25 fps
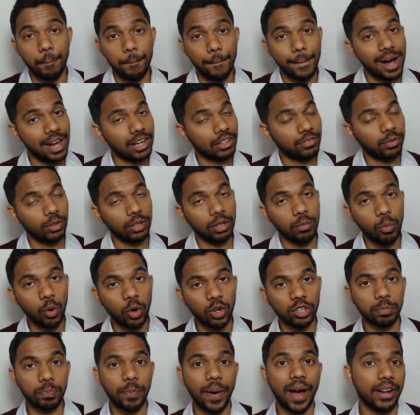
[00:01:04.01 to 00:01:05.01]
but for the
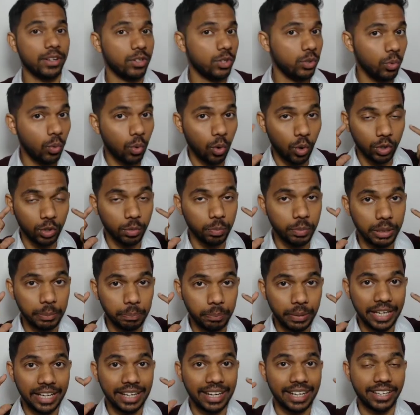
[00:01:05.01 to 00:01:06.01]
most part you want to be
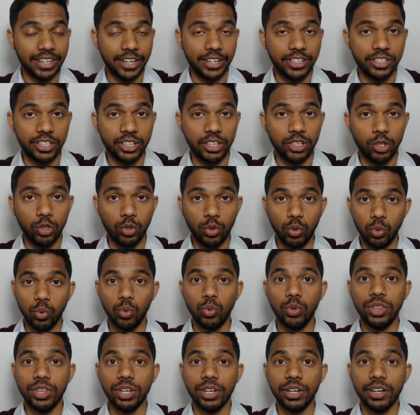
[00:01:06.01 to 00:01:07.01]
paying attention
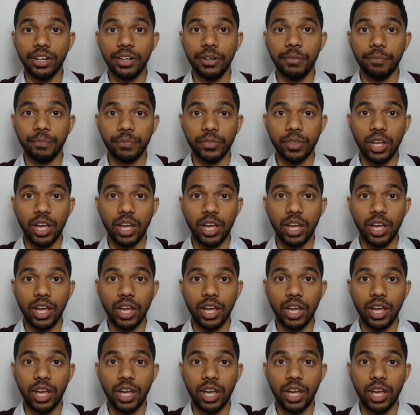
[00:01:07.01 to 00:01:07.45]
to the